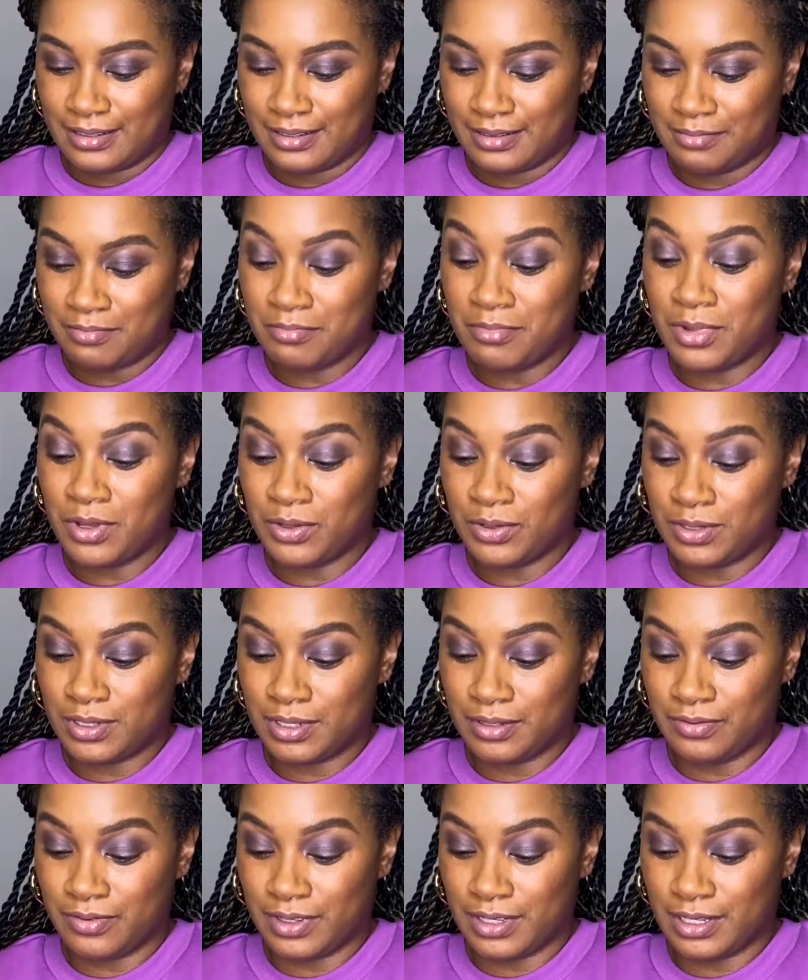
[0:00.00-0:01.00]
most
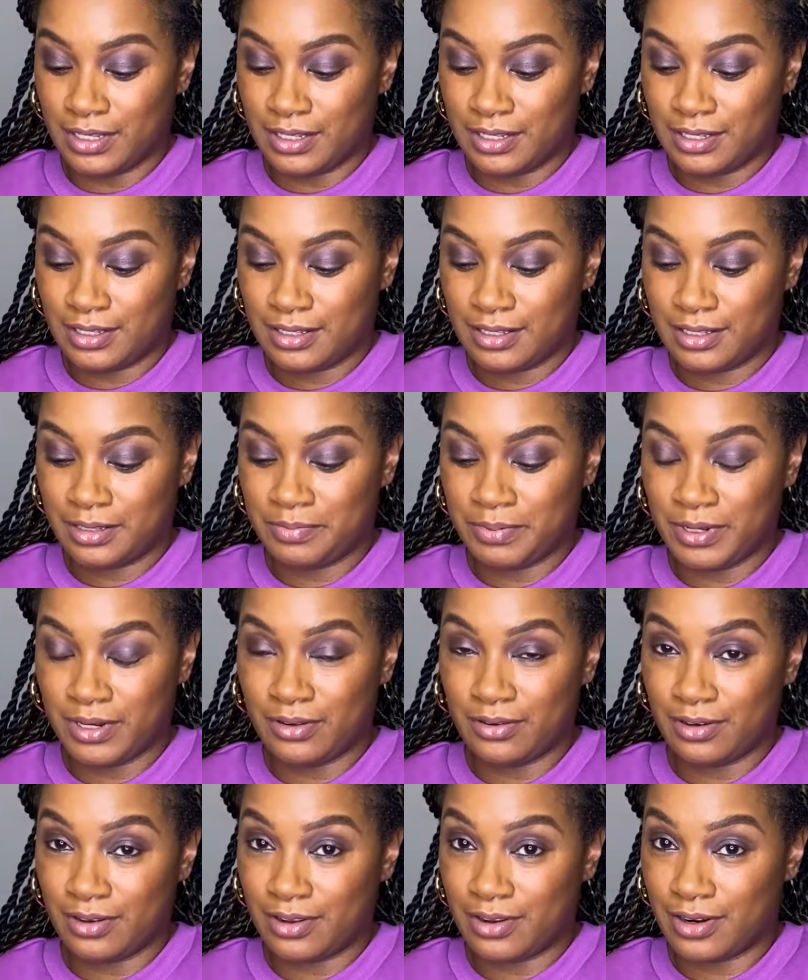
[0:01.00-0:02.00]
of us, spend
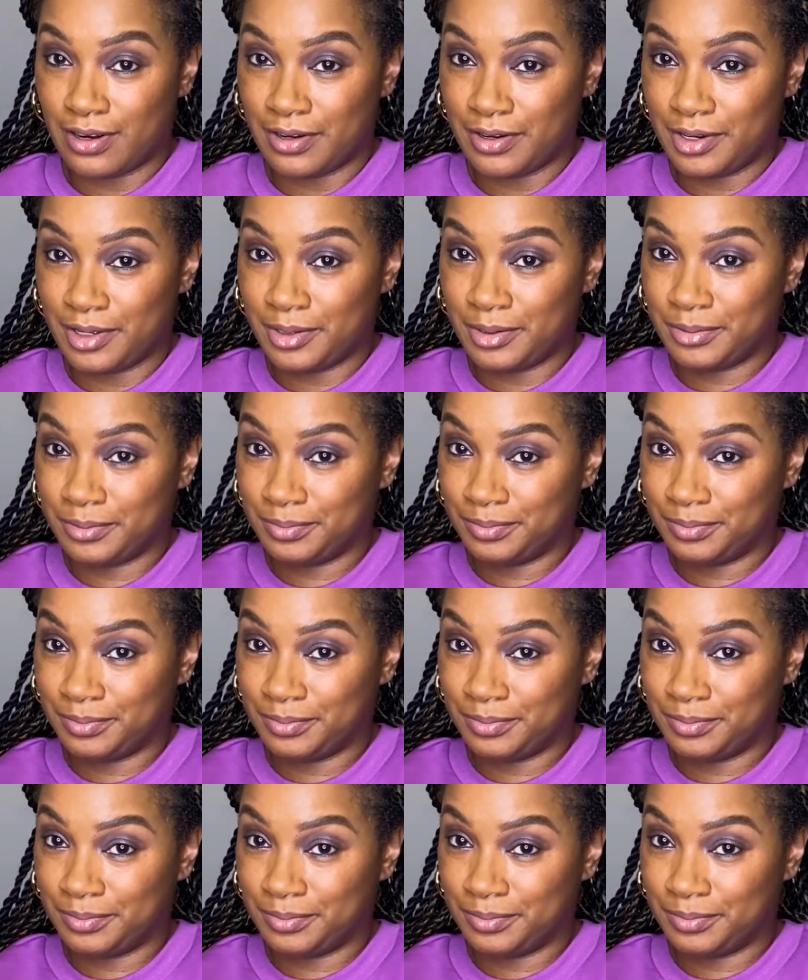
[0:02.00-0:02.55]
on a car note.